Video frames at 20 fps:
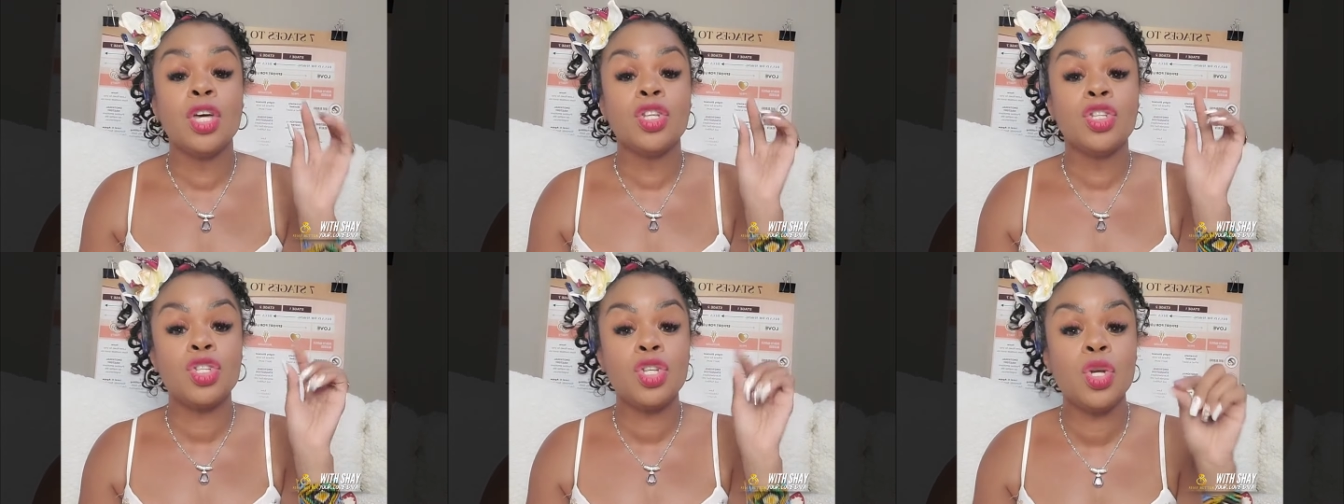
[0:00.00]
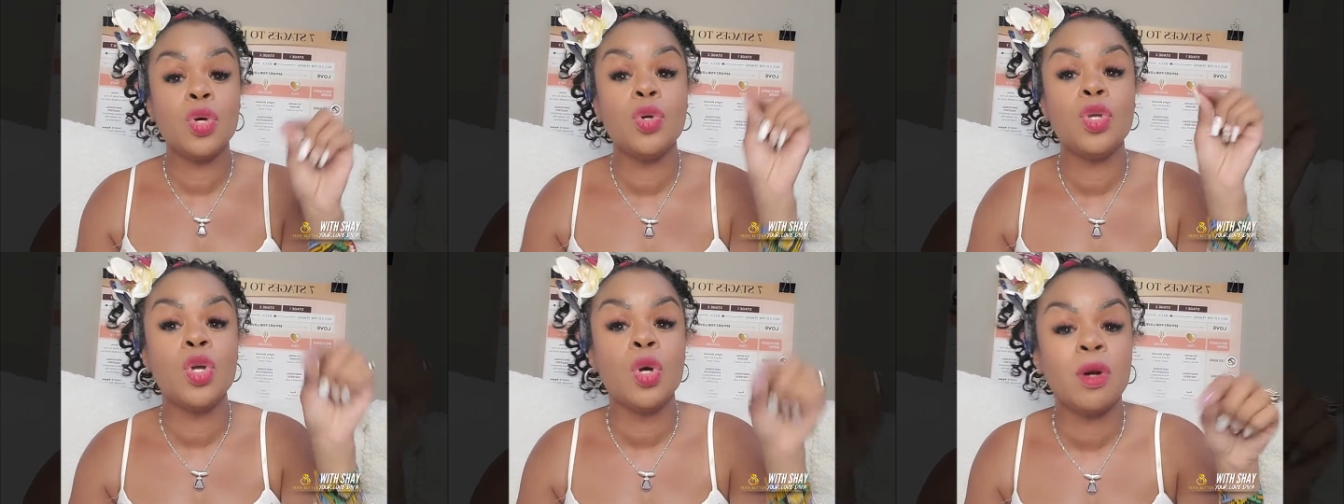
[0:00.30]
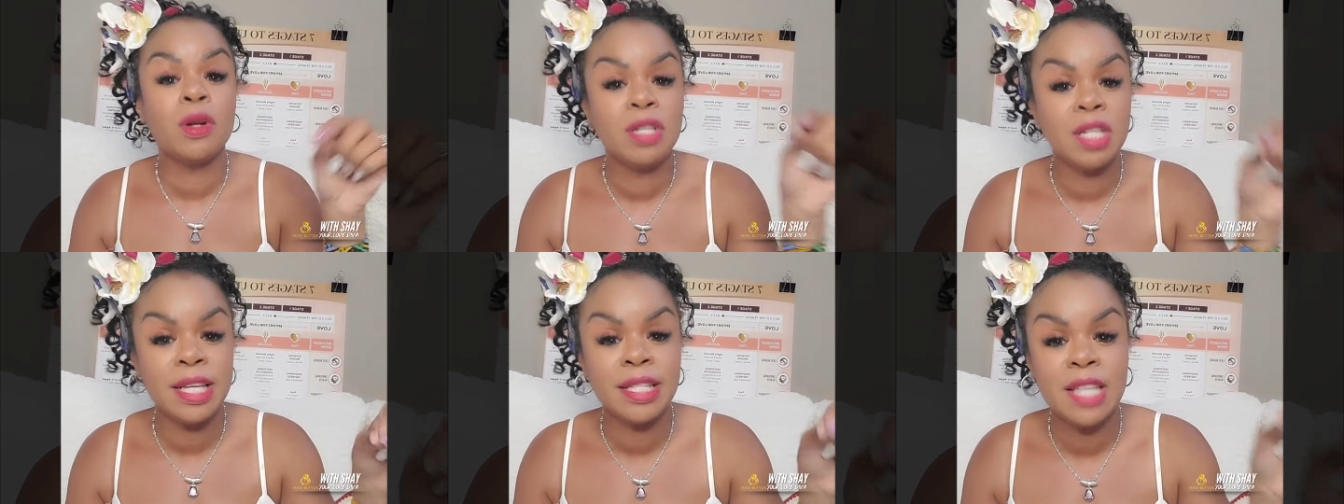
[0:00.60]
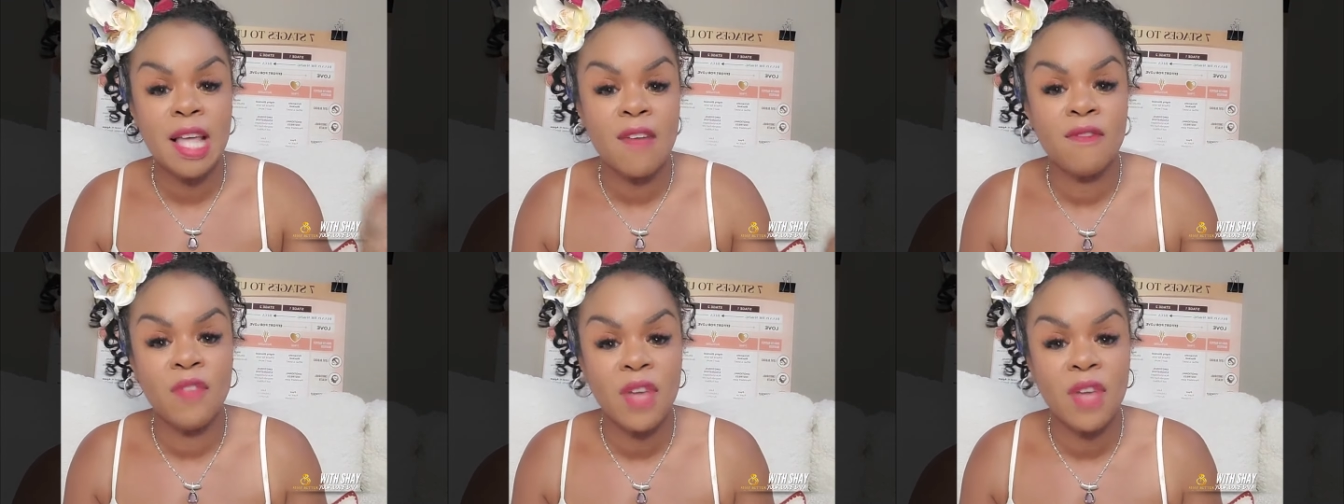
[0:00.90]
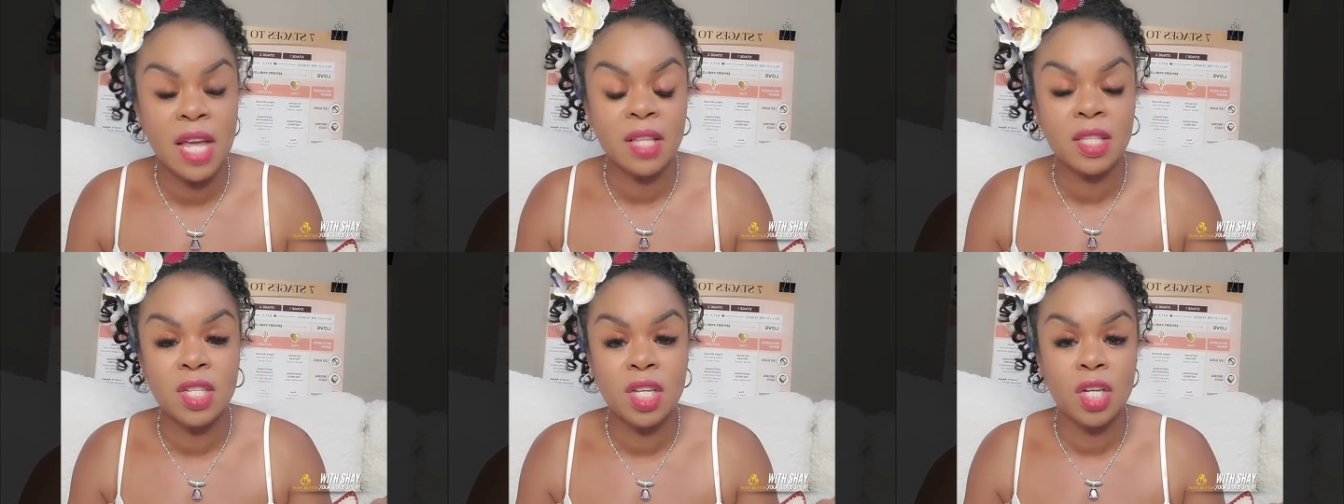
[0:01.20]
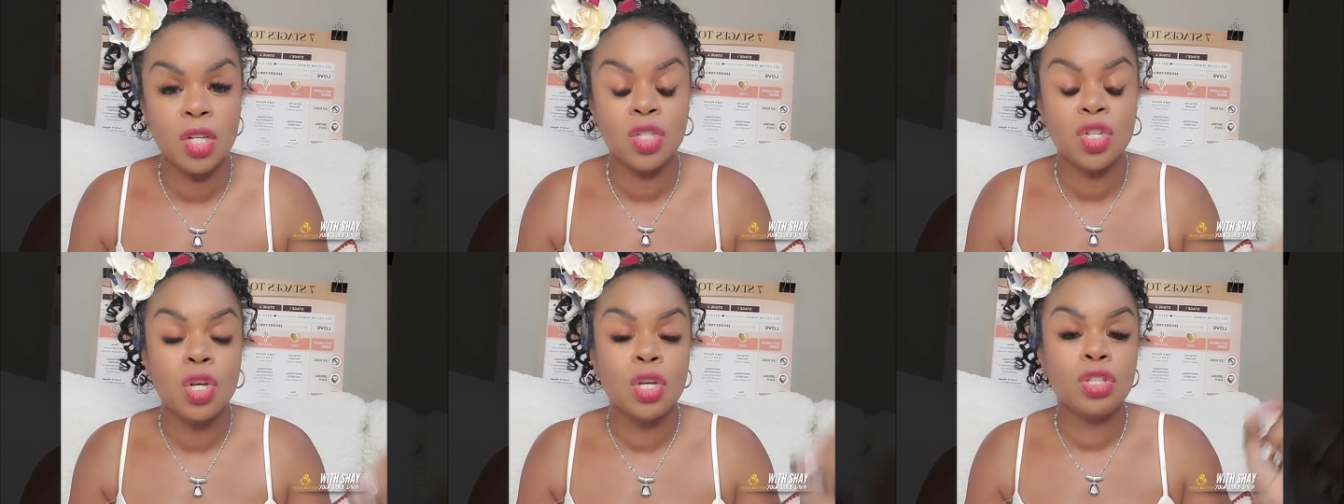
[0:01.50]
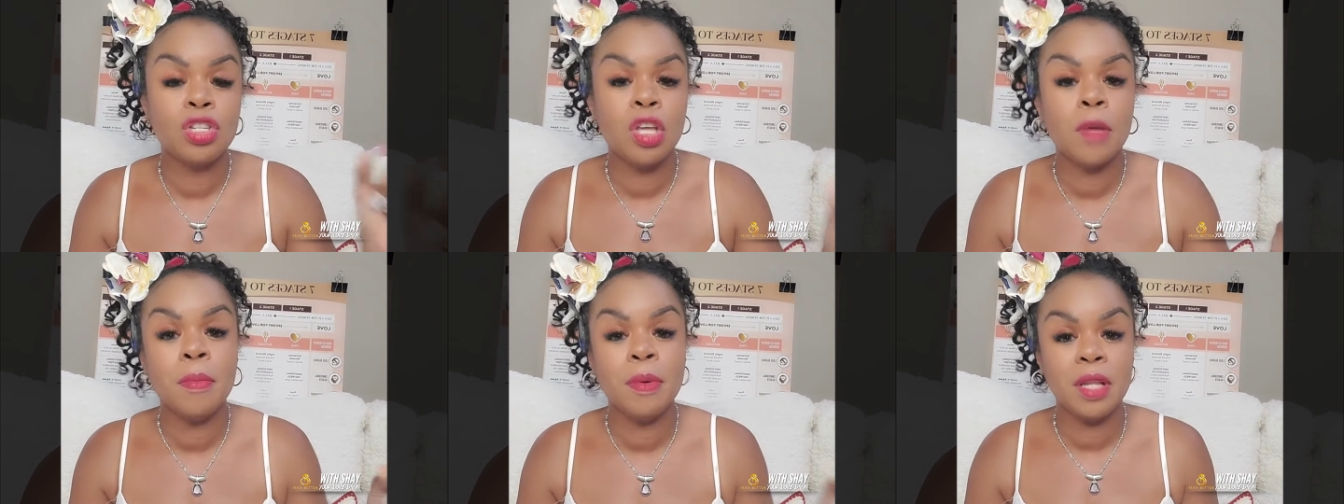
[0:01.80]
to your disadvantage
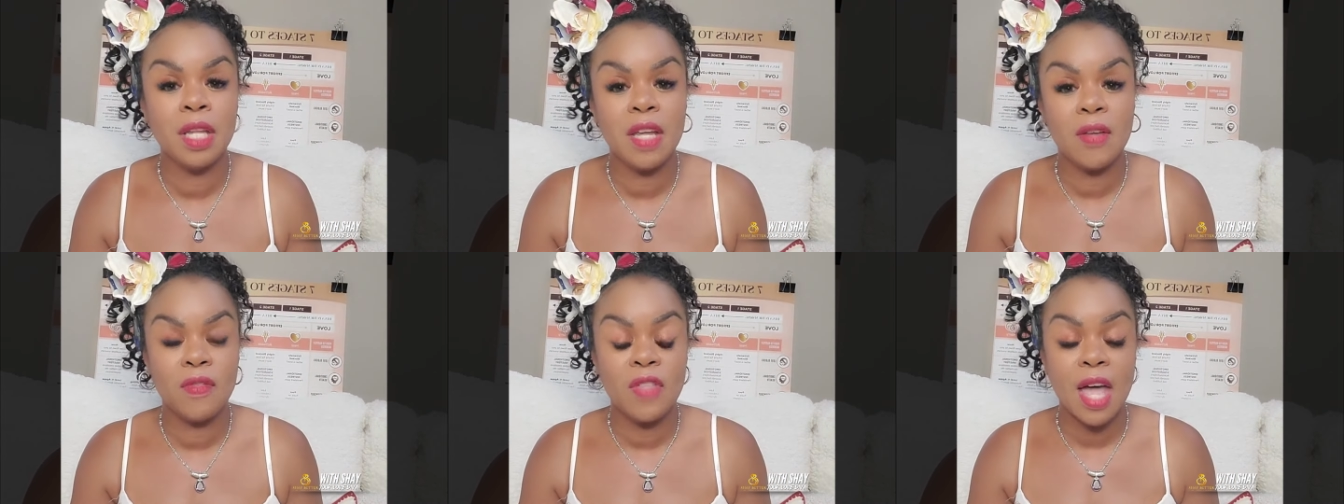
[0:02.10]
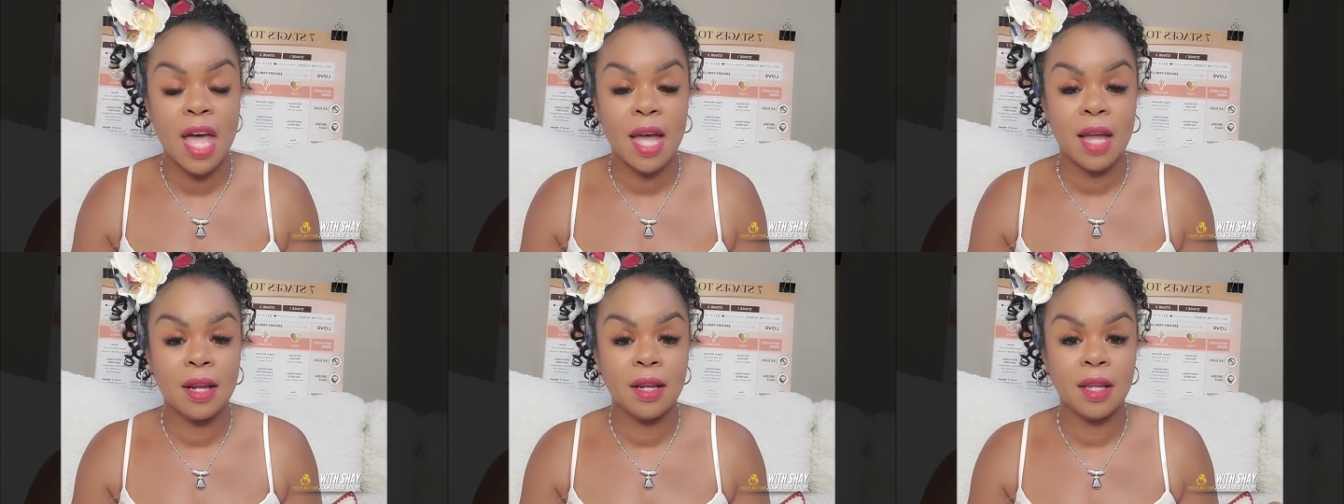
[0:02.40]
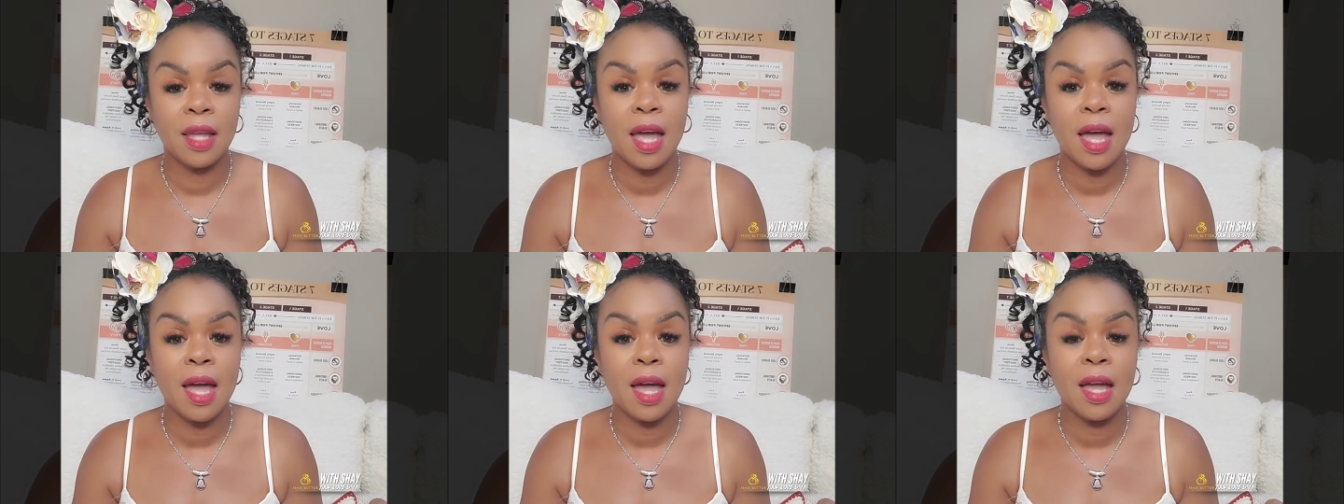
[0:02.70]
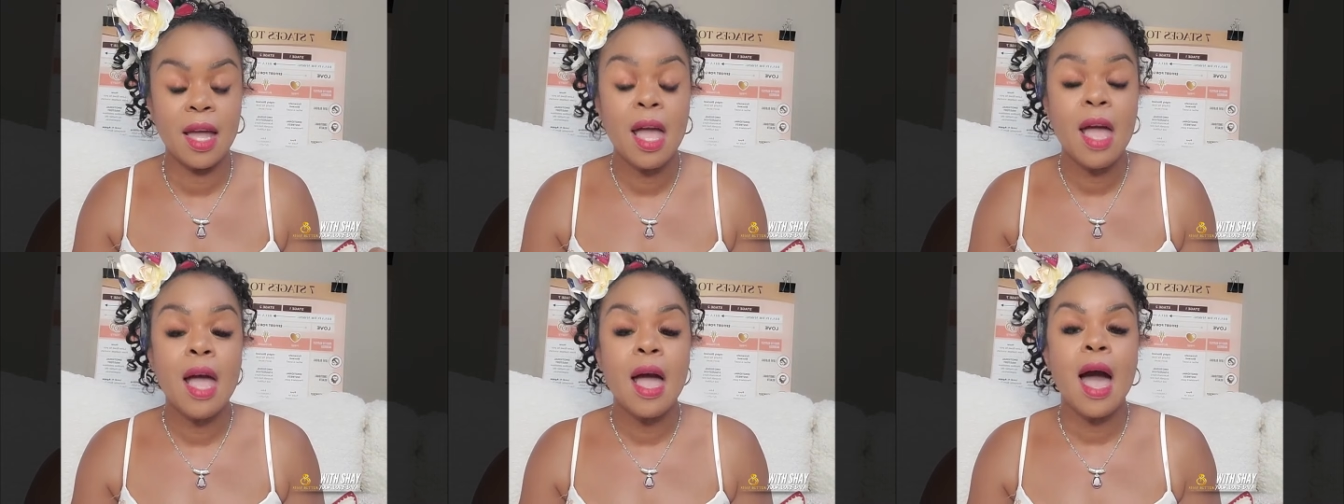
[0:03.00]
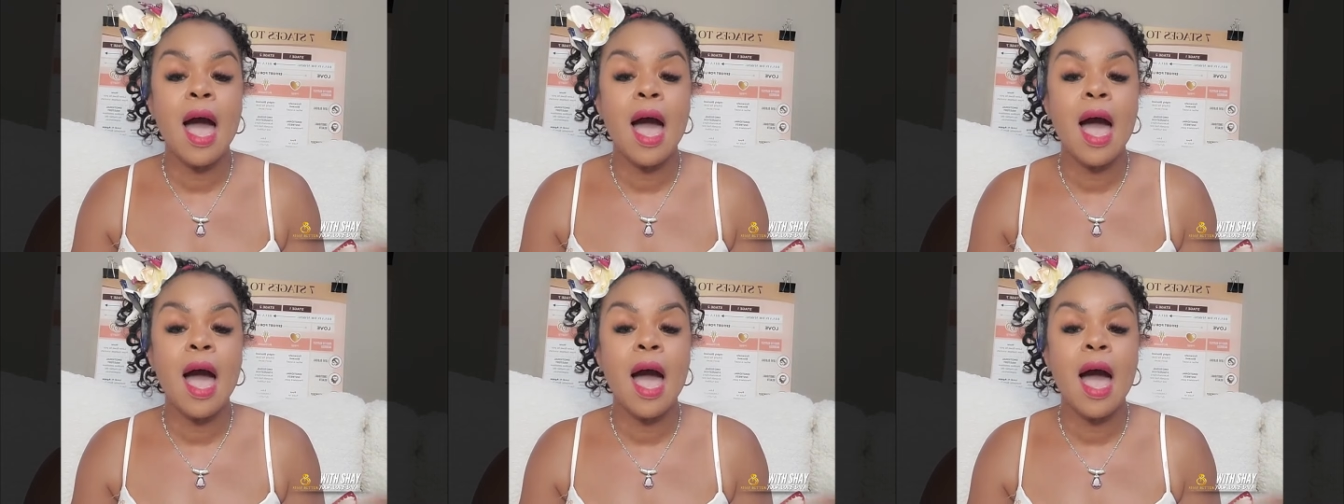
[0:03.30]
to believe that, okay?